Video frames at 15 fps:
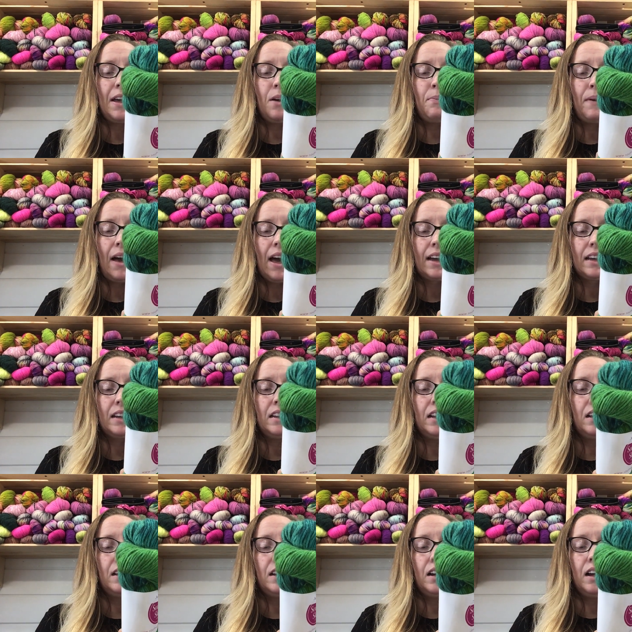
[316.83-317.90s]
alpaca.
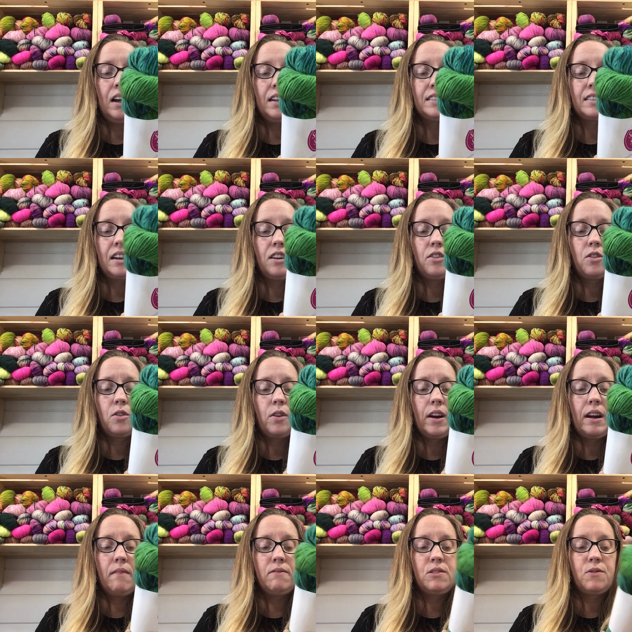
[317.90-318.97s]
Uh, it's 100
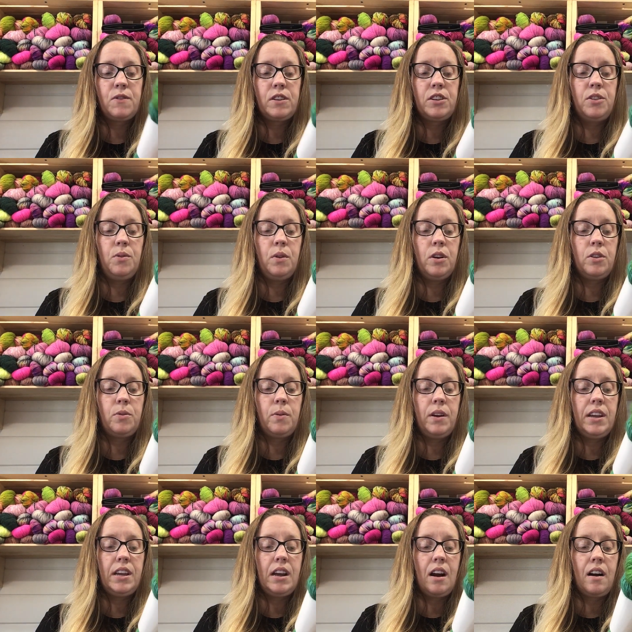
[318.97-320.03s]
grams for
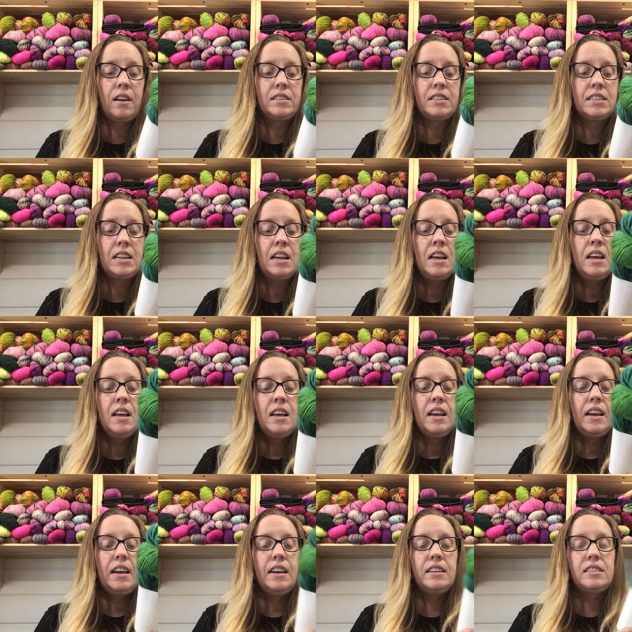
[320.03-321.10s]
220 yards.
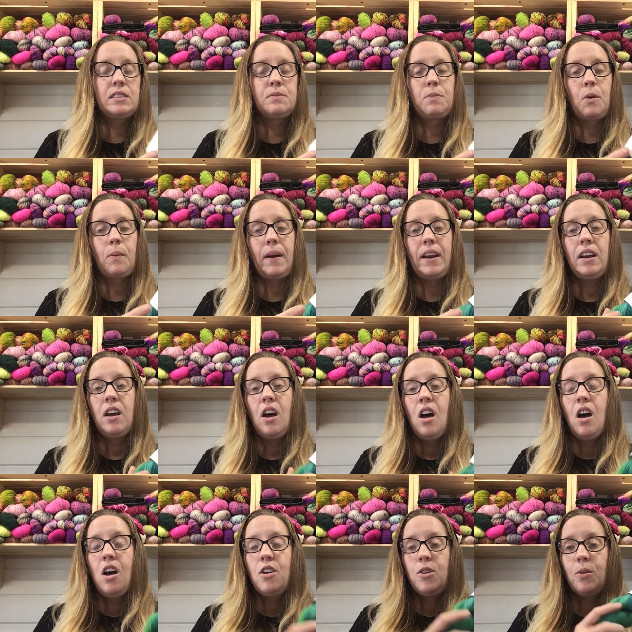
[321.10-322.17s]
It is a sport weight.
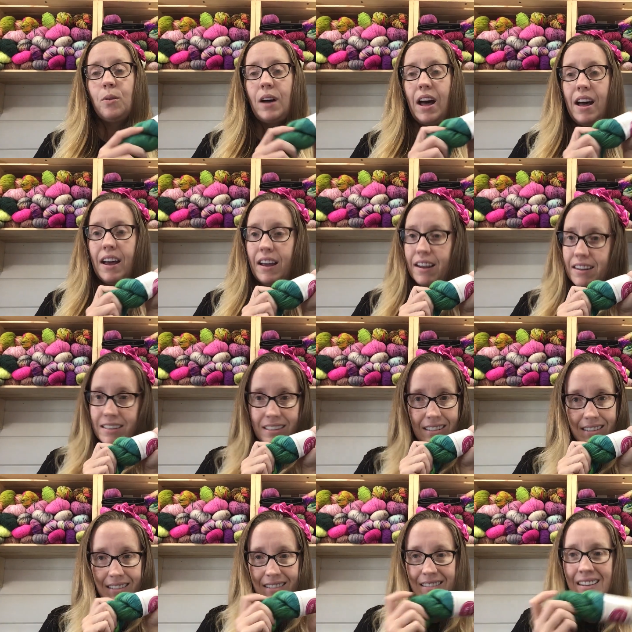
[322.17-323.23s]
You guys,
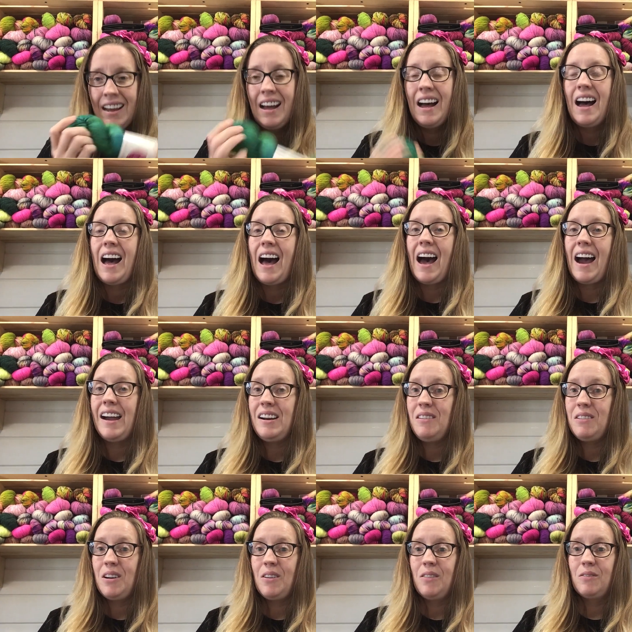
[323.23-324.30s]
I
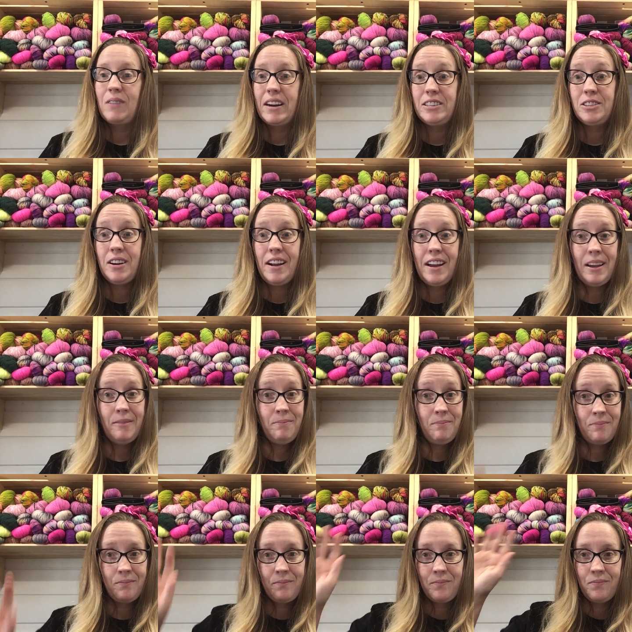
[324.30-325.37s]
don't know. Raise your hand
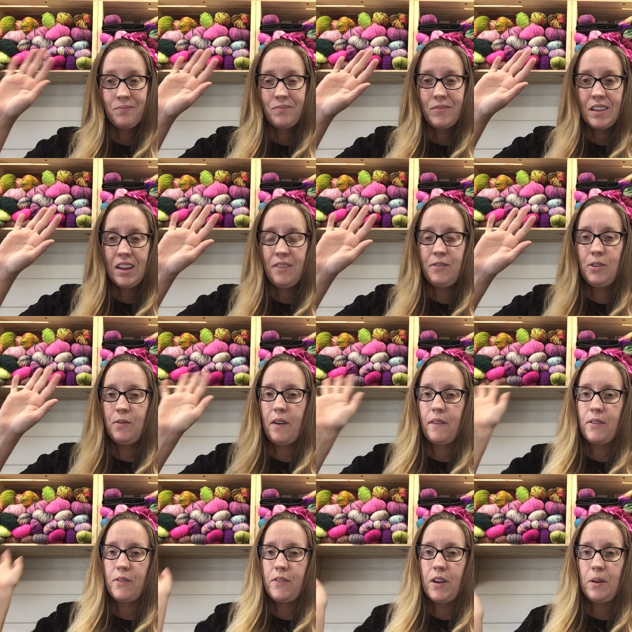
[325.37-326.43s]
if you've
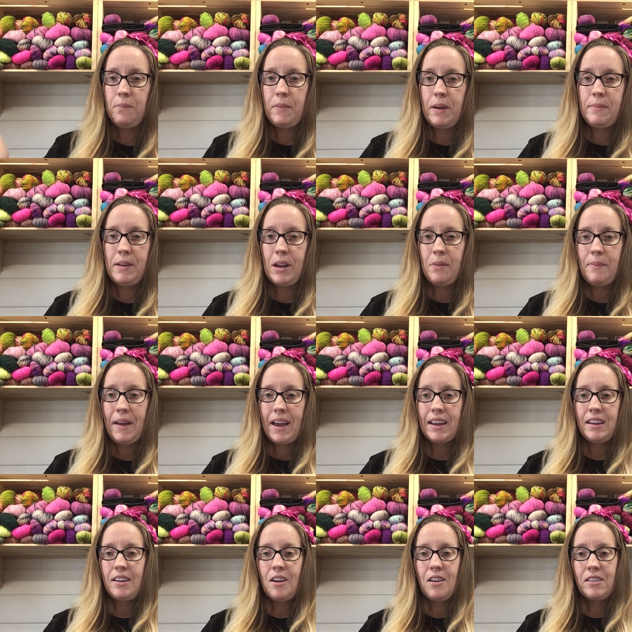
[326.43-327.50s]
ever felt baby
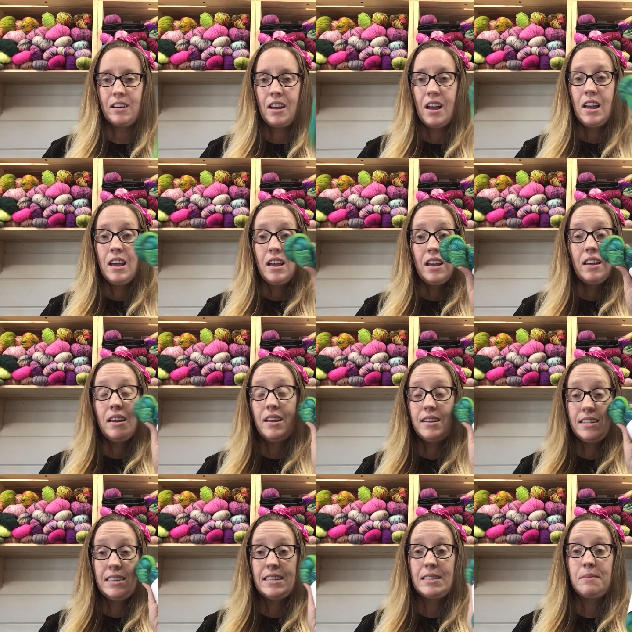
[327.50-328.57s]
alpaca yarn.
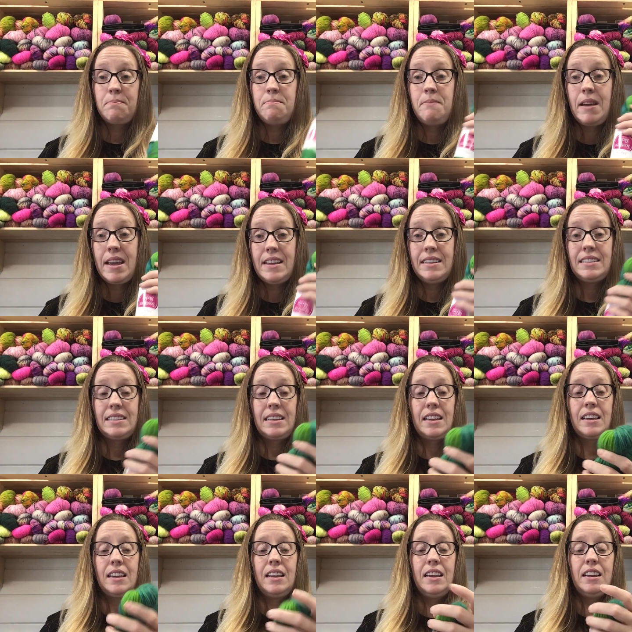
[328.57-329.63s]
It is amazing.
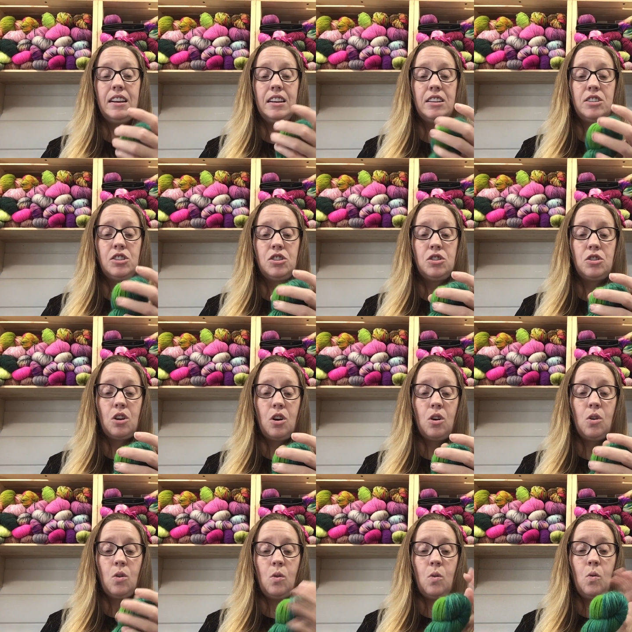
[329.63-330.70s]
It is
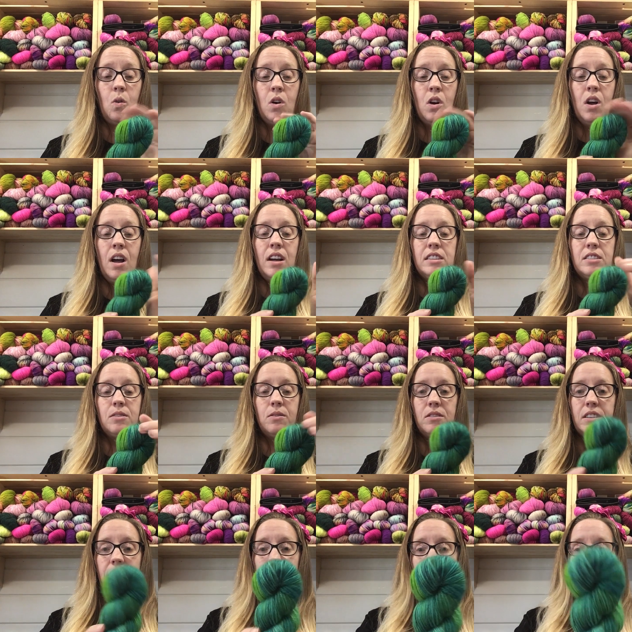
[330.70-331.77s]
so... So can